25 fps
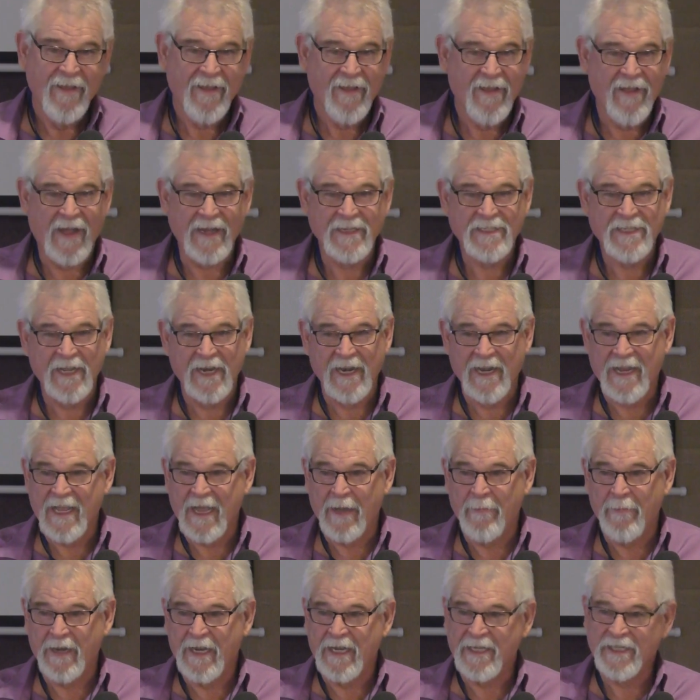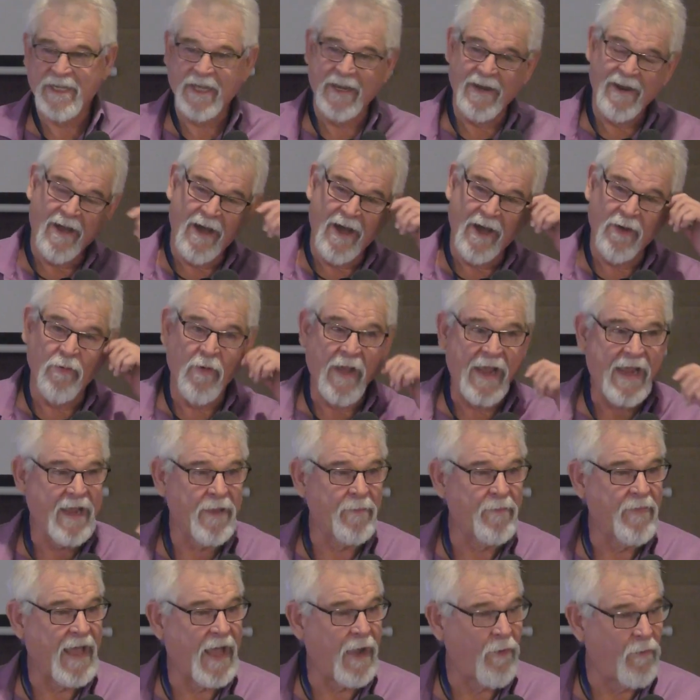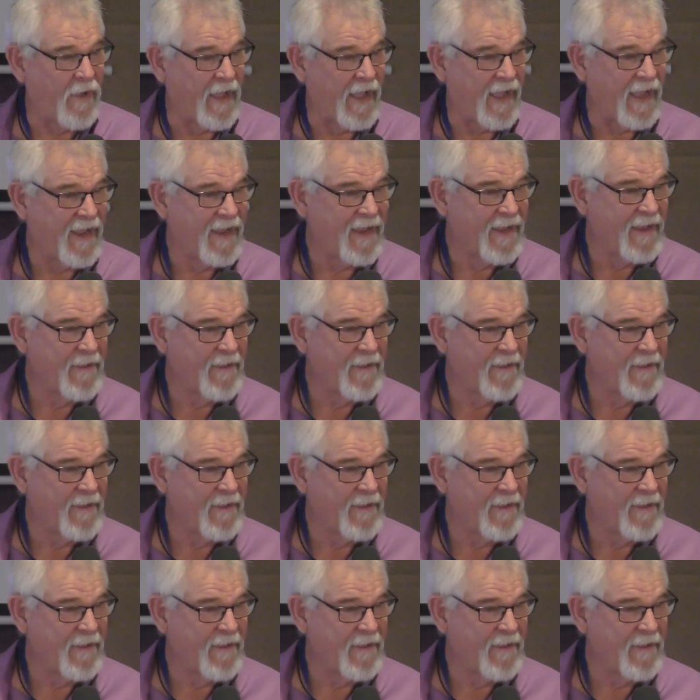God's going to come, and he's going to unwake them that way.